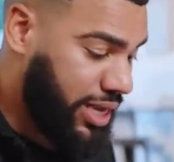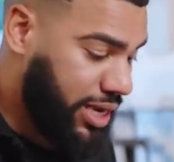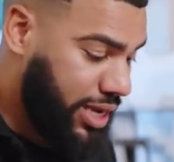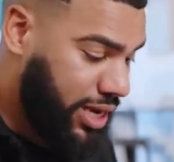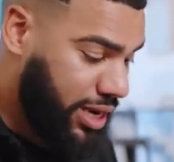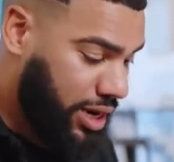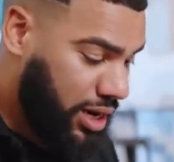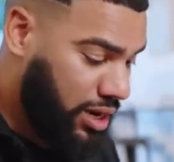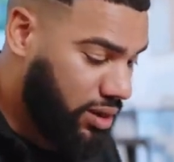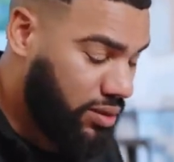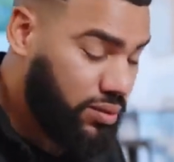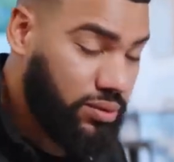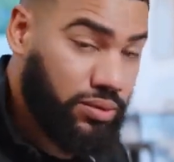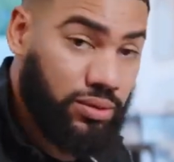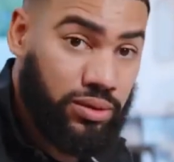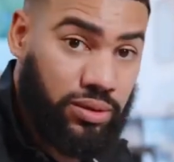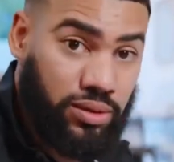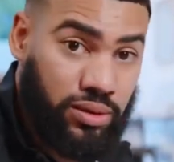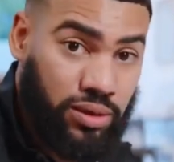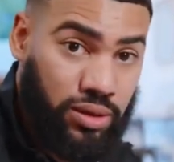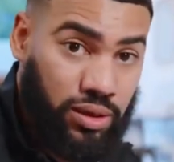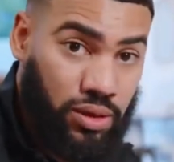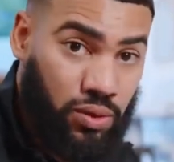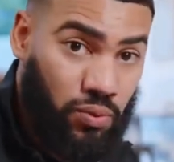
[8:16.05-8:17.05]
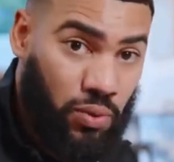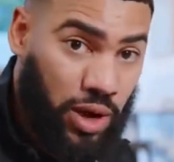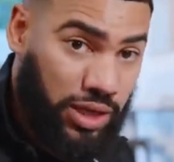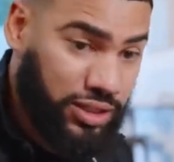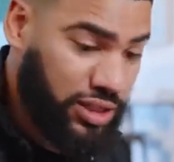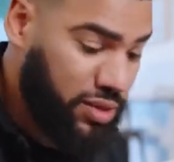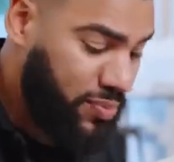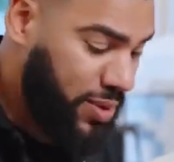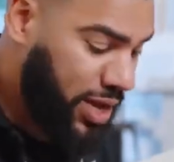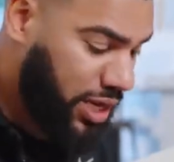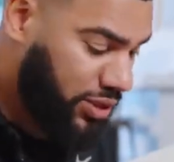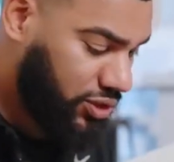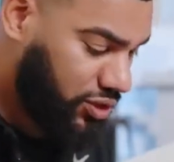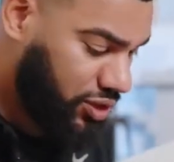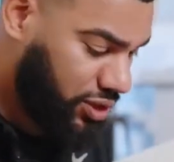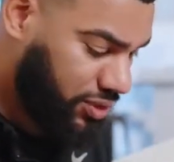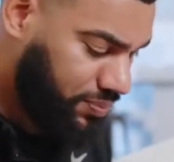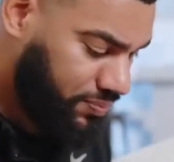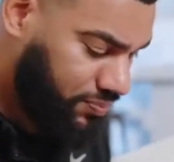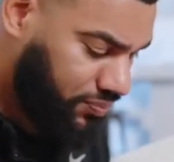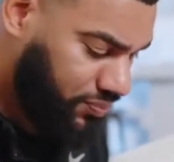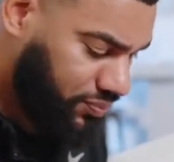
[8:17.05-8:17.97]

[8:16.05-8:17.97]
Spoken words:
here, watch the posture.